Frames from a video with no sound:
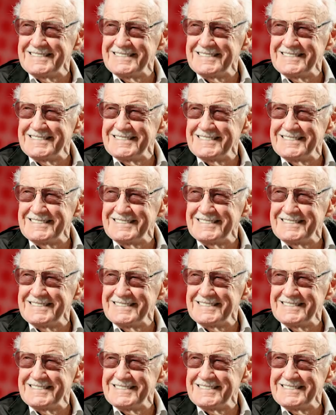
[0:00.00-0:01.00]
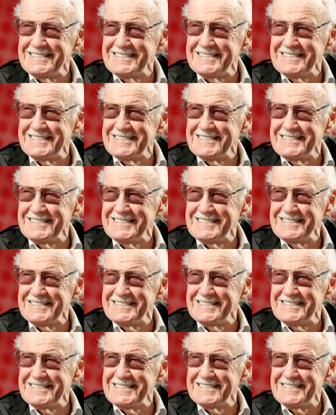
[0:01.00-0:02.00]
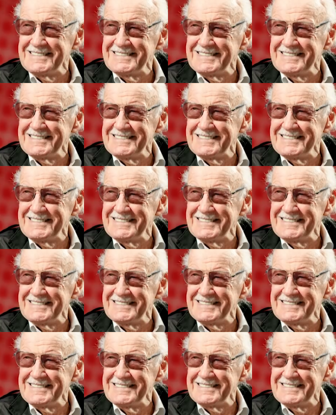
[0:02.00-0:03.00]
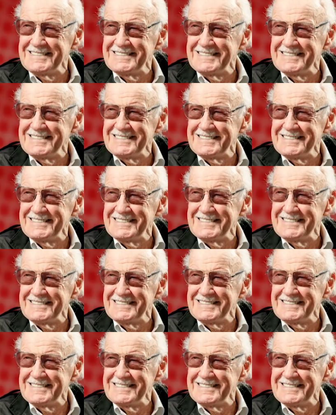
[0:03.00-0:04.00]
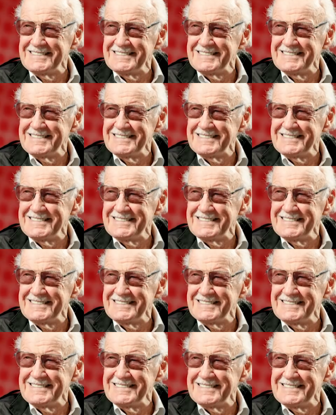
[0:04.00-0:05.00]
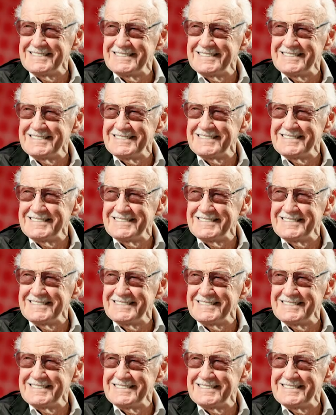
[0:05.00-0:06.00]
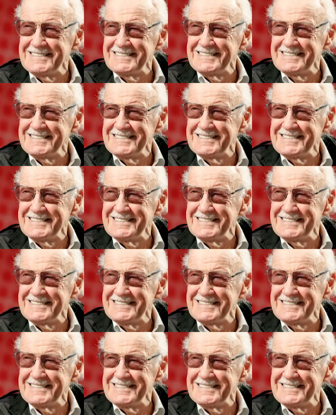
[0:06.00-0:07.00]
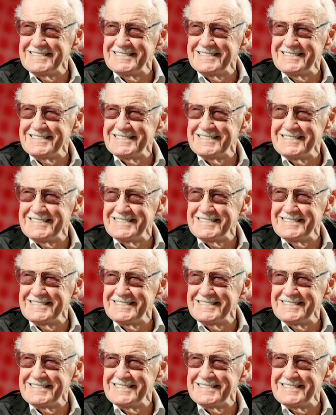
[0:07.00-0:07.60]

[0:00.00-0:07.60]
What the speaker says: [no speech]